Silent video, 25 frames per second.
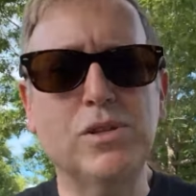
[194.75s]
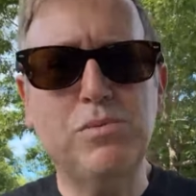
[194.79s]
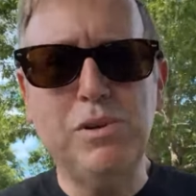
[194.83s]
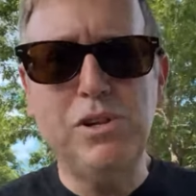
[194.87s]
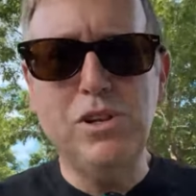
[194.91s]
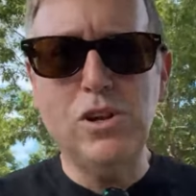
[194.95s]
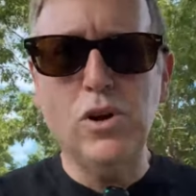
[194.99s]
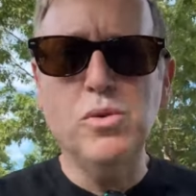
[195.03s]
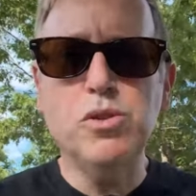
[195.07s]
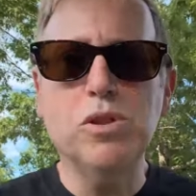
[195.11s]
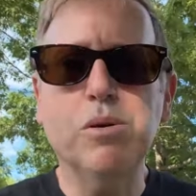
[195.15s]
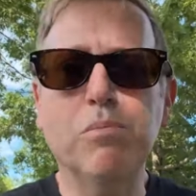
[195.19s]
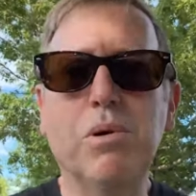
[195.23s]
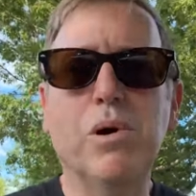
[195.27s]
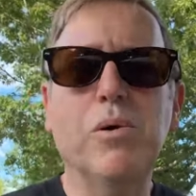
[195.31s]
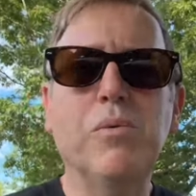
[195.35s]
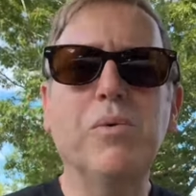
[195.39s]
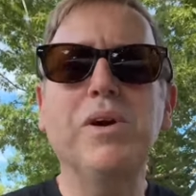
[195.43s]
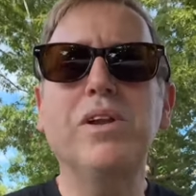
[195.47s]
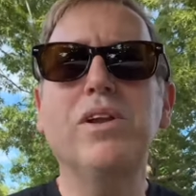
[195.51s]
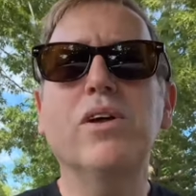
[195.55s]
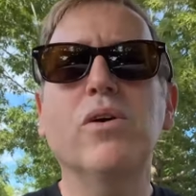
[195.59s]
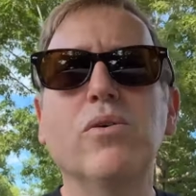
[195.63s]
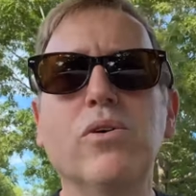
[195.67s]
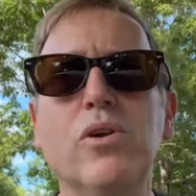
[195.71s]
we know them, but
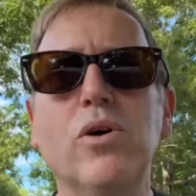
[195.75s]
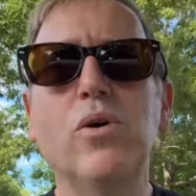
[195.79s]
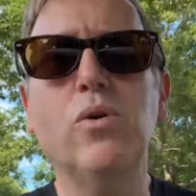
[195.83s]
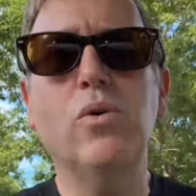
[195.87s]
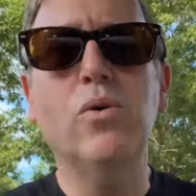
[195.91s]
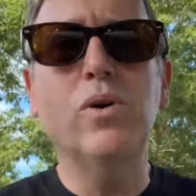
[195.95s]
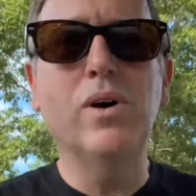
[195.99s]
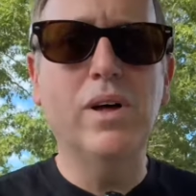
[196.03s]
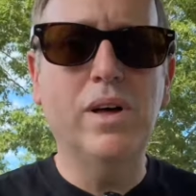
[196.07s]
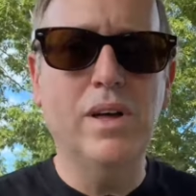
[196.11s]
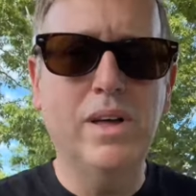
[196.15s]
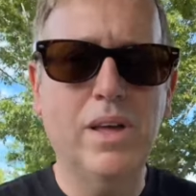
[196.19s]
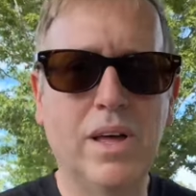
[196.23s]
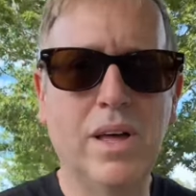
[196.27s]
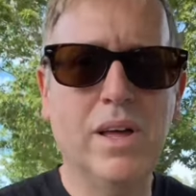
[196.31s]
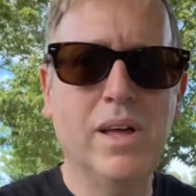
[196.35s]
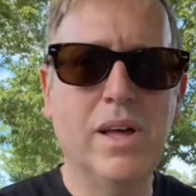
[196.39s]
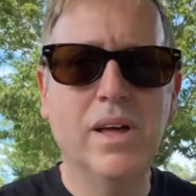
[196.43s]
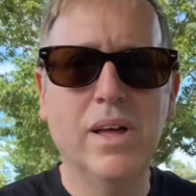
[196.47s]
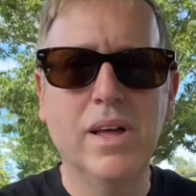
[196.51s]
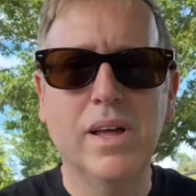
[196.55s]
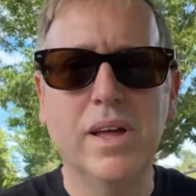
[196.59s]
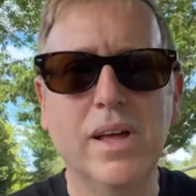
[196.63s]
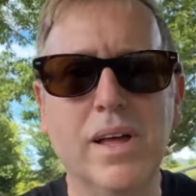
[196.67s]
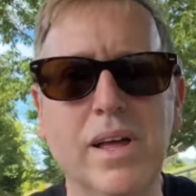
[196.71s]
we don't know
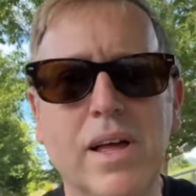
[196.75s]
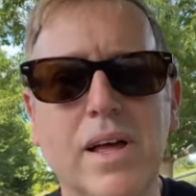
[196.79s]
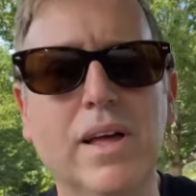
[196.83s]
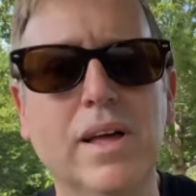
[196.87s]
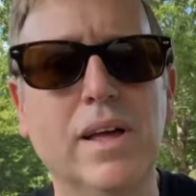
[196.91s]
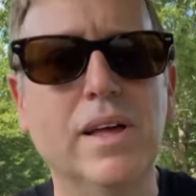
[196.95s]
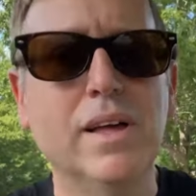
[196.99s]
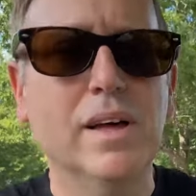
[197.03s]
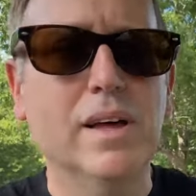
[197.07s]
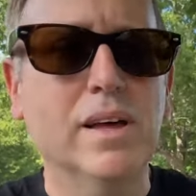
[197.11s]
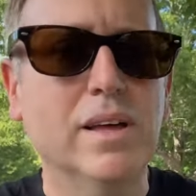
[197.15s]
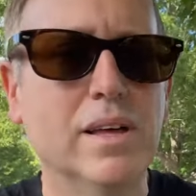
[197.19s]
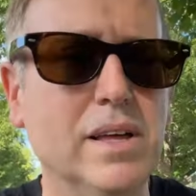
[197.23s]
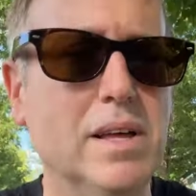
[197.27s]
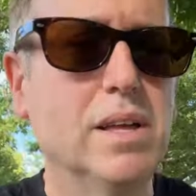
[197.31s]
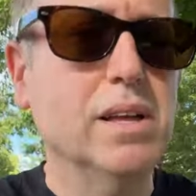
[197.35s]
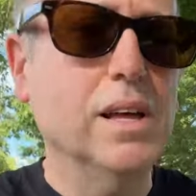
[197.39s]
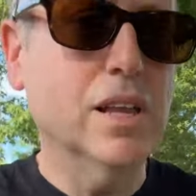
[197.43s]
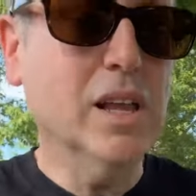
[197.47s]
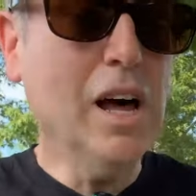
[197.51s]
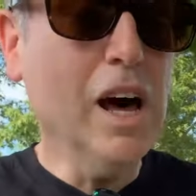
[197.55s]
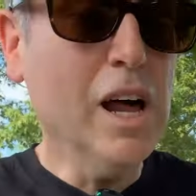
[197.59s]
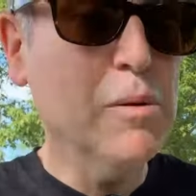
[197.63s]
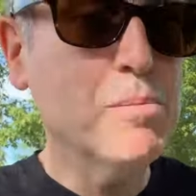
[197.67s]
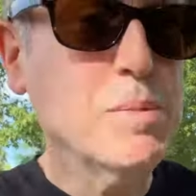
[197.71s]
a
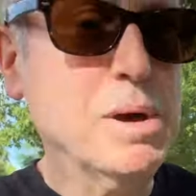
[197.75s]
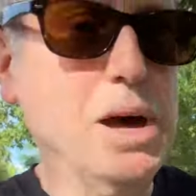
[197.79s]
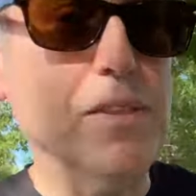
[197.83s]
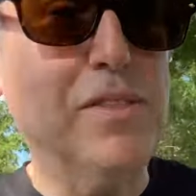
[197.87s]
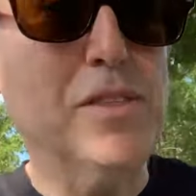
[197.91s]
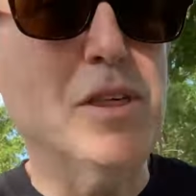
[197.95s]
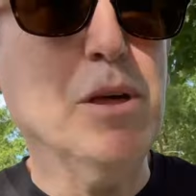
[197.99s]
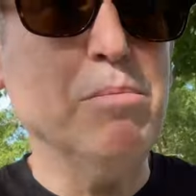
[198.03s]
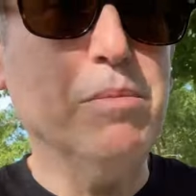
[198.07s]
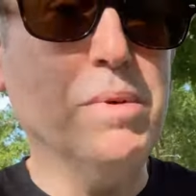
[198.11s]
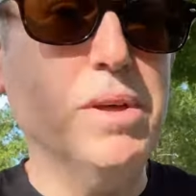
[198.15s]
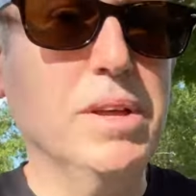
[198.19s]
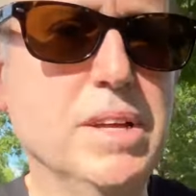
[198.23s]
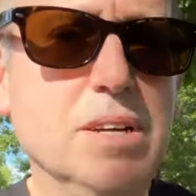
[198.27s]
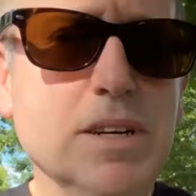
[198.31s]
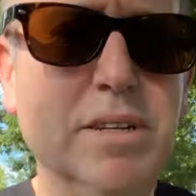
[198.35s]
lot about them.